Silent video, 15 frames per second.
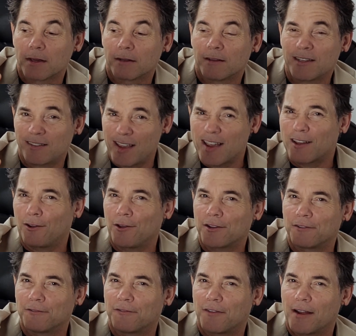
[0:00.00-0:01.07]
let's take a
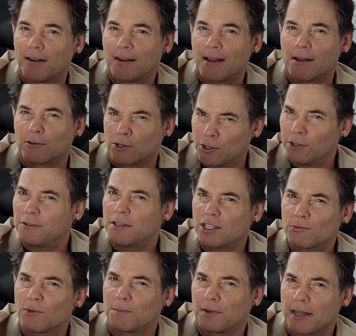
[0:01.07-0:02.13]
look and find out. Could
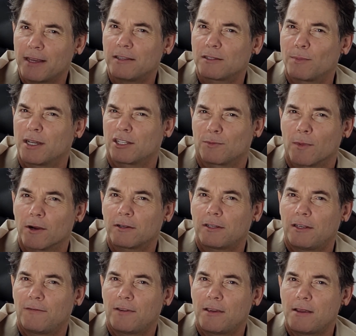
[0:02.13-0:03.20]
this replace my smart
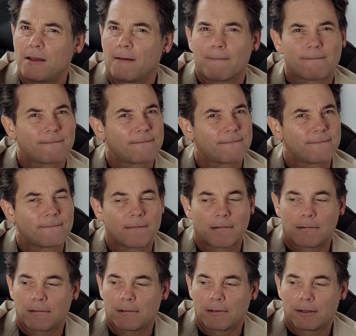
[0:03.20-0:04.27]
TV?
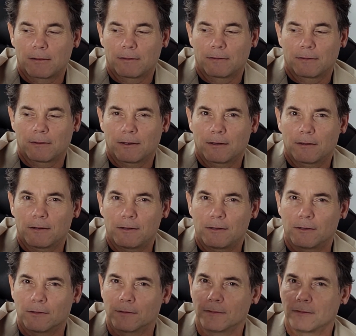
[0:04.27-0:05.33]
I don't
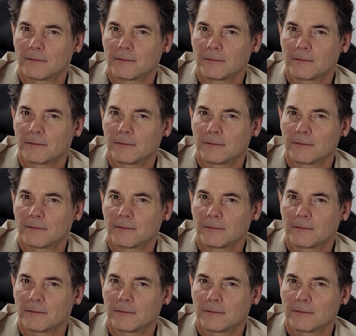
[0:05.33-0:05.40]
know.